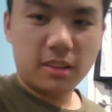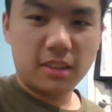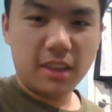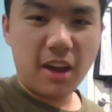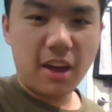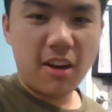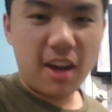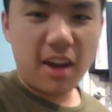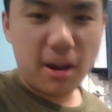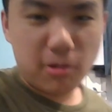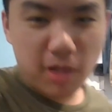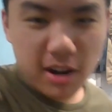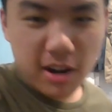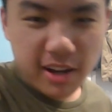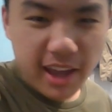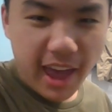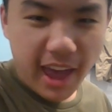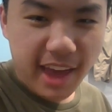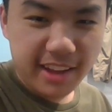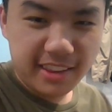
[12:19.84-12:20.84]
Now I want
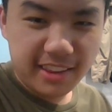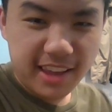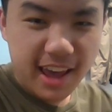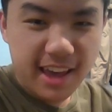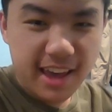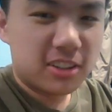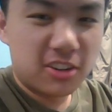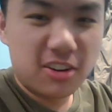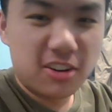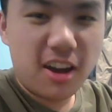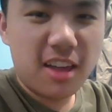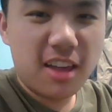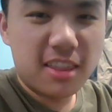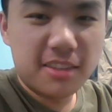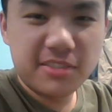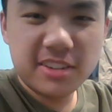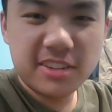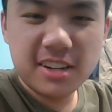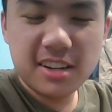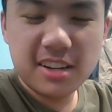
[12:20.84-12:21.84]
to add that you're not
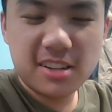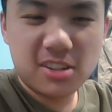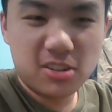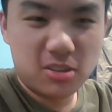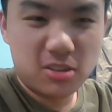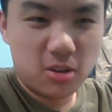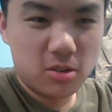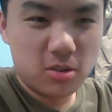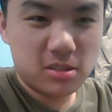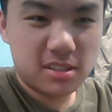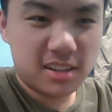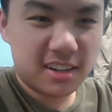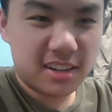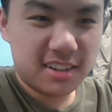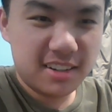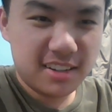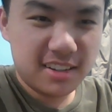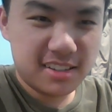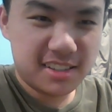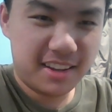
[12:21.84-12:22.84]
limited to those
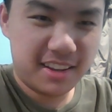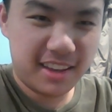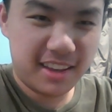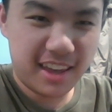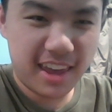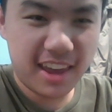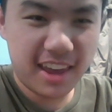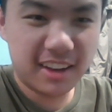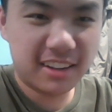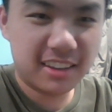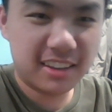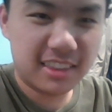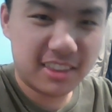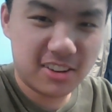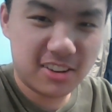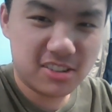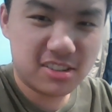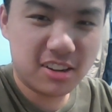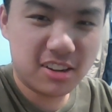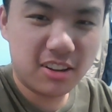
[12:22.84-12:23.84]
techniques, and
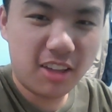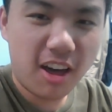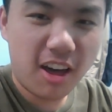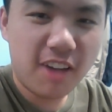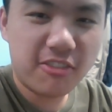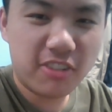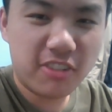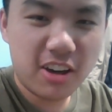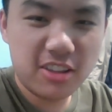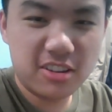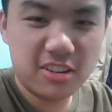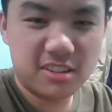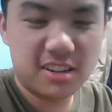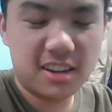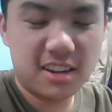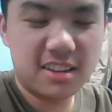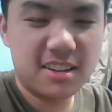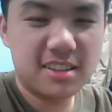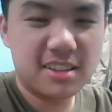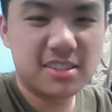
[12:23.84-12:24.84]
there's a lot of other
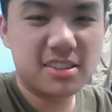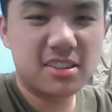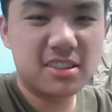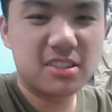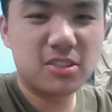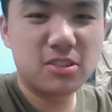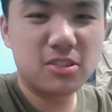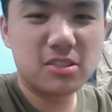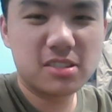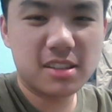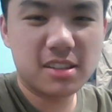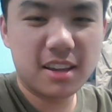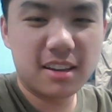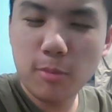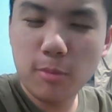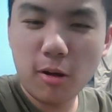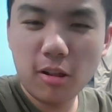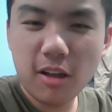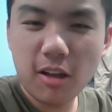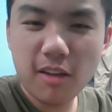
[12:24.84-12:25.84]
techniques you could use, like
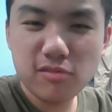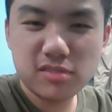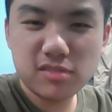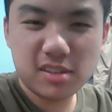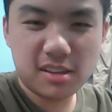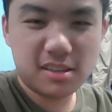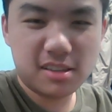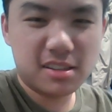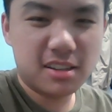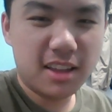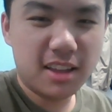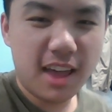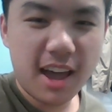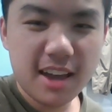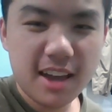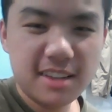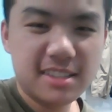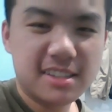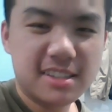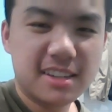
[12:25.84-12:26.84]
pull-offs,
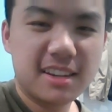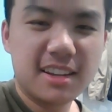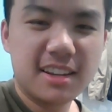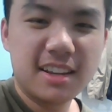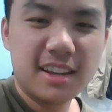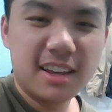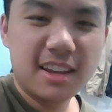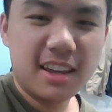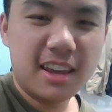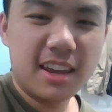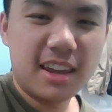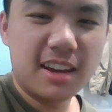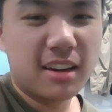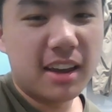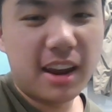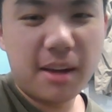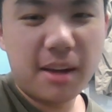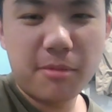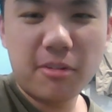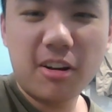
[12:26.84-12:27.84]
slides, and
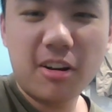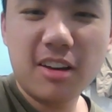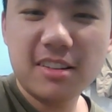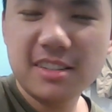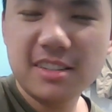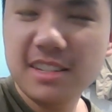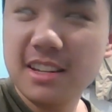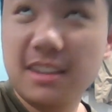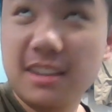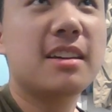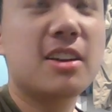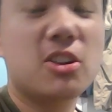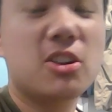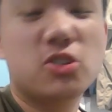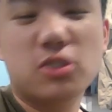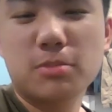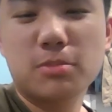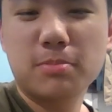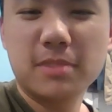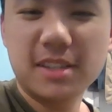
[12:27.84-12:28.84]
hammer-ons and
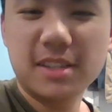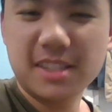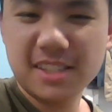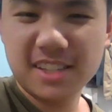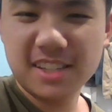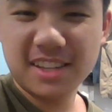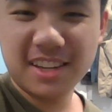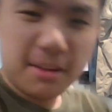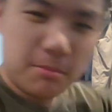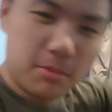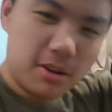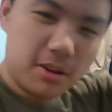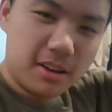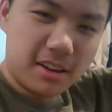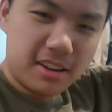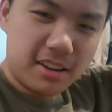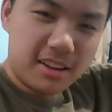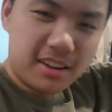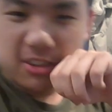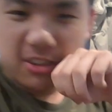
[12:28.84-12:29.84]
triplets,
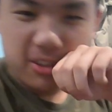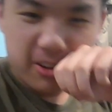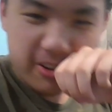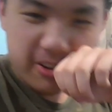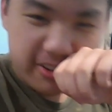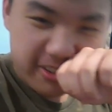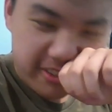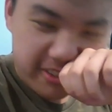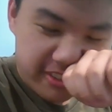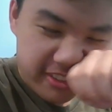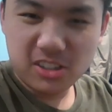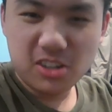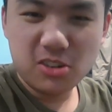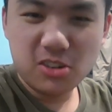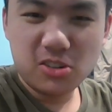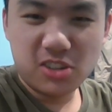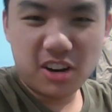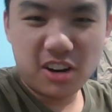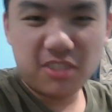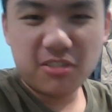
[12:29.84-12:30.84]
but they're too
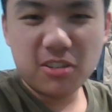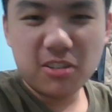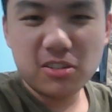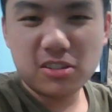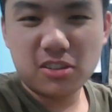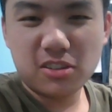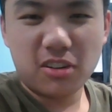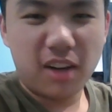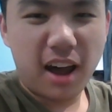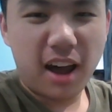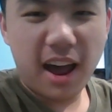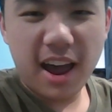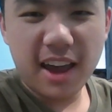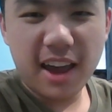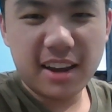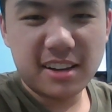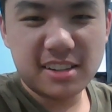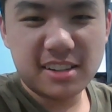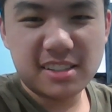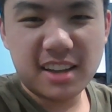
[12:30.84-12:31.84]
general, so I
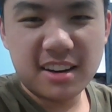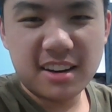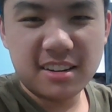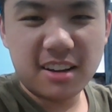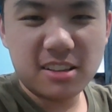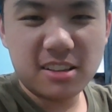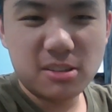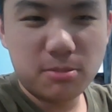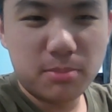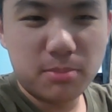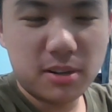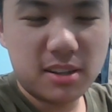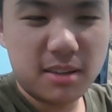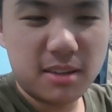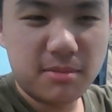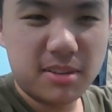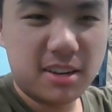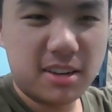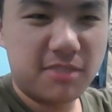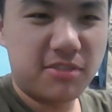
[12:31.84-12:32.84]
decided not to put them
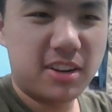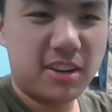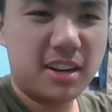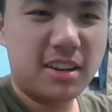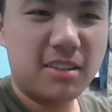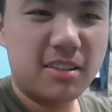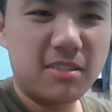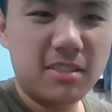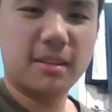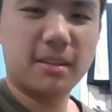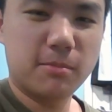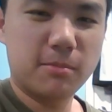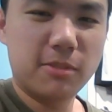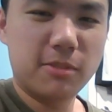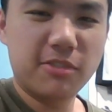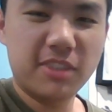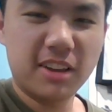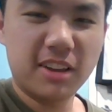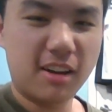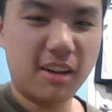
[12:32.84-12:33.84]
in the video.
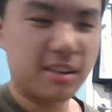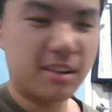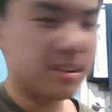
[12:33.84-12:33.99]
Moving on.